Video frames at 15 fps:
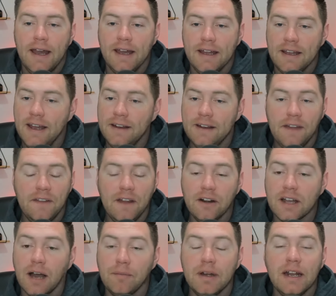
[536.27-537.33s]
And they're
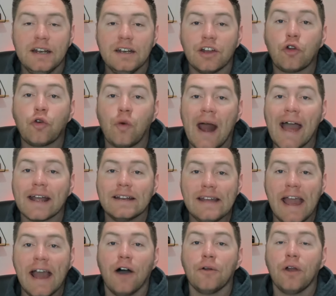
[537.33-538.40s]
coming in to crack
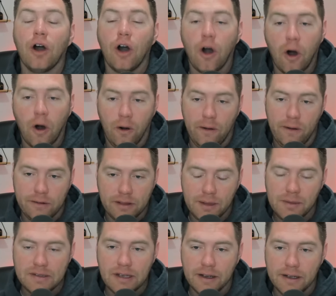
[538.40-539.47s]
down hard,
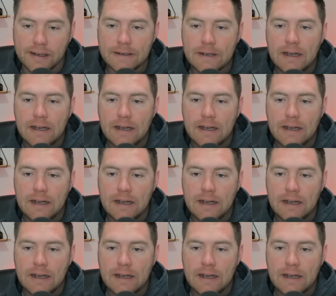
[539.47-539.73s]
let me tell you.